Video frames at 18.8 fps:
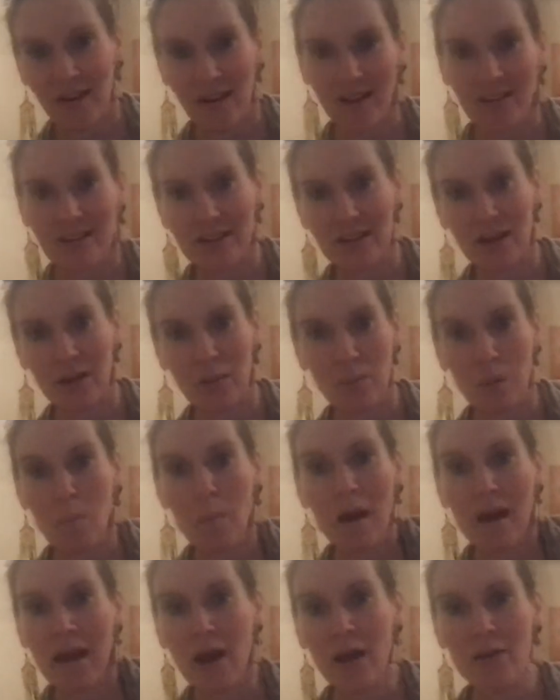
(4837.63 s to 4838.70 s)
I'm on
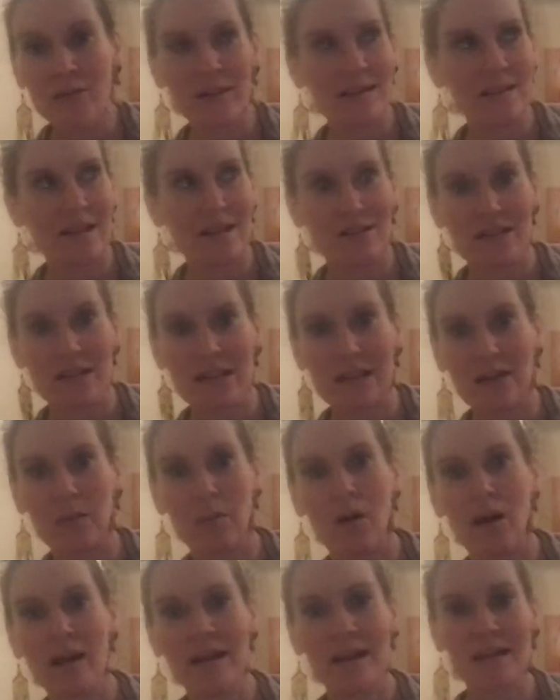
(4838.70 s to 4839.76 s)
my own. It's actually
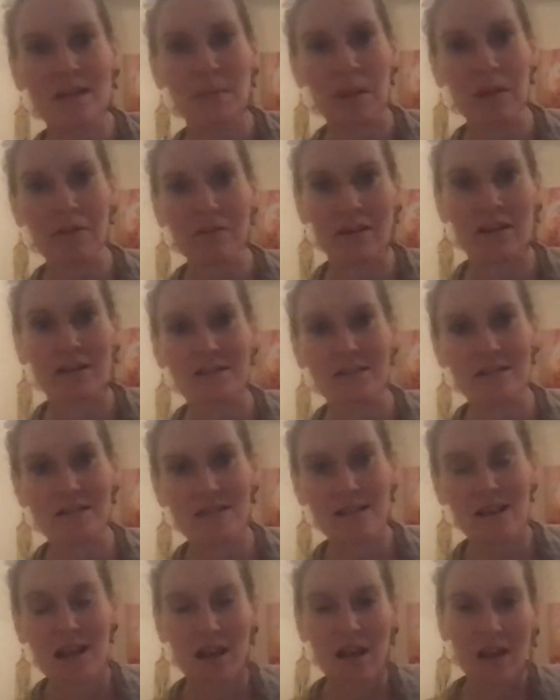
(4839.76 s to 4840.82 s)
quite an experience,
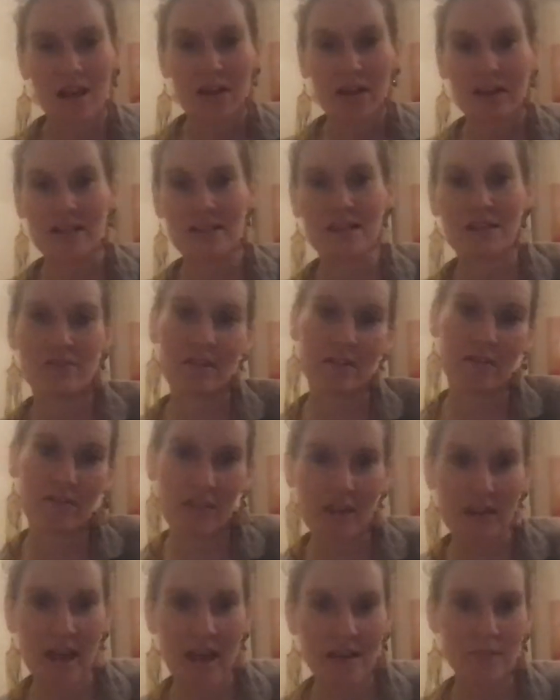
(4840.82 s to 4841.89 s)
considering for the
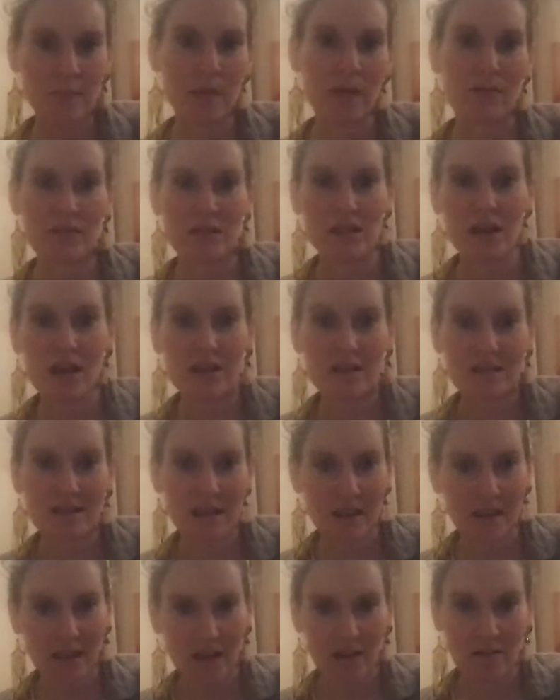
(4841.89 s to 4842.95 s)
next bit of
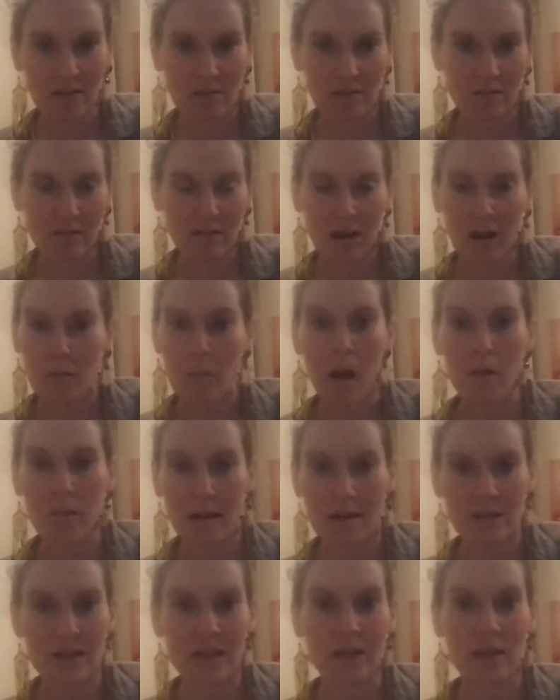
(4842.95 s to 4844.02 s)
eternity, I'm
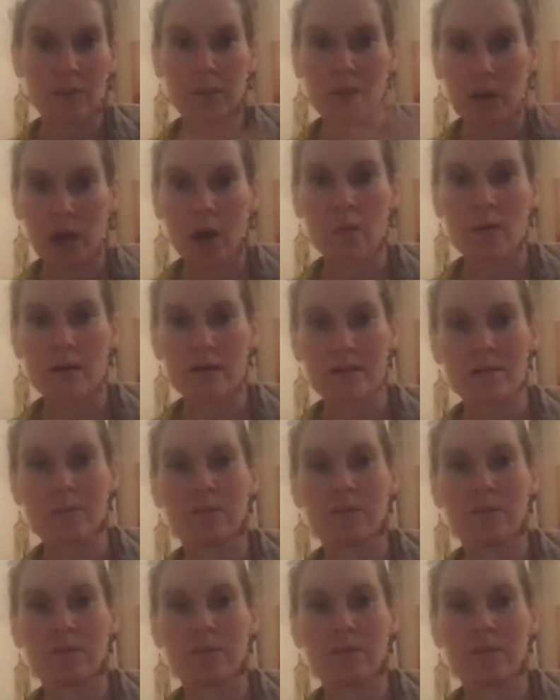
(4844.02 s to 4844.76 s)
actually going to go into